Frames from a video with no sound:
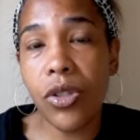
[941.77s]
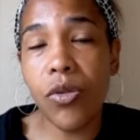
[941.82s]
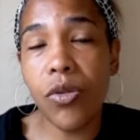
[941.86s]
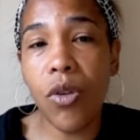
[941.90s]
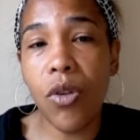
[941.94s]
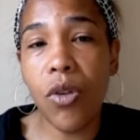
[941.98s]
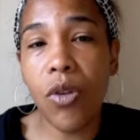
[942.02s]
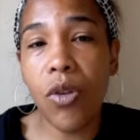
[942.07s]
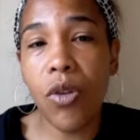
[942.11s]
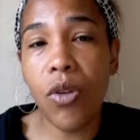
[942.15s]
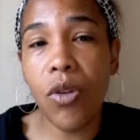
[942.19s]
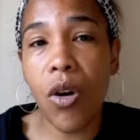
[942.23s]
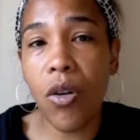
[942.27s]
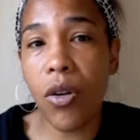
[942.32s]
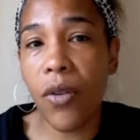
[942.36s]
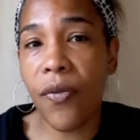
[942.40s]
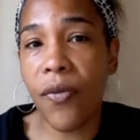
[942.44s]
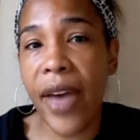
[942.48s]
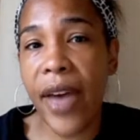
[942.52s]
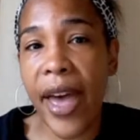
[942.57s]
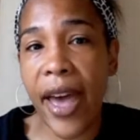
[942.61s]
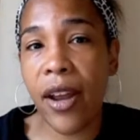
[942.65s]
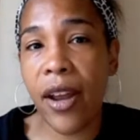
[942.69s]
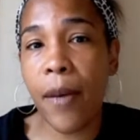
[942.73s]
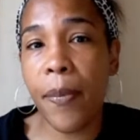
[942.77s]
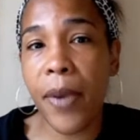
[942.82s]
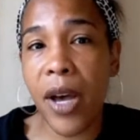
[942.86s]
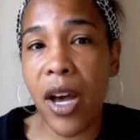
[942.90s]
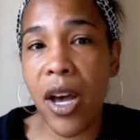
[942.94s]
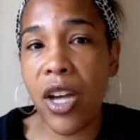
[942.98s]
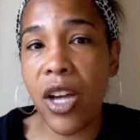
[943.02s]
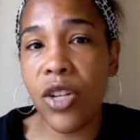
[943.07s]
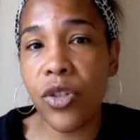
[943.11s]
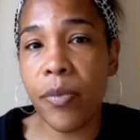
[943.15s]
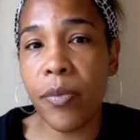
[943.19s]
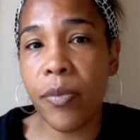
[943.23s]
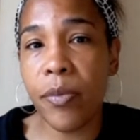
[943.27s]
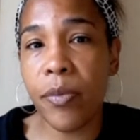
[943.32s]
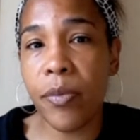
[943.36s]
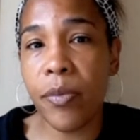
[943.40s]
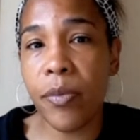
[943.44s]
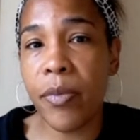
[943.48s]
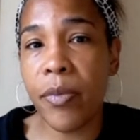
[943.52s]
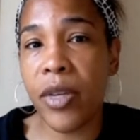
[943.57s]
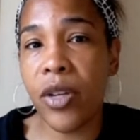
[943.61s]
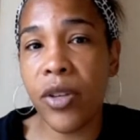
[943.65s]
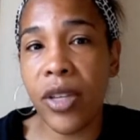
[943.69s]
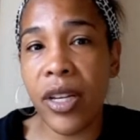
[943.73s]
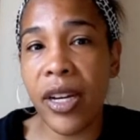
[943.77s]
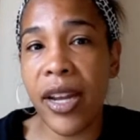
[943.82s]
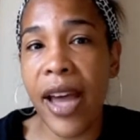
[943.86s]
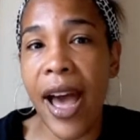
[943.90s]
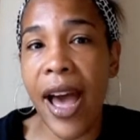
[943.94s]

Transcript: You're going to divide up $100 million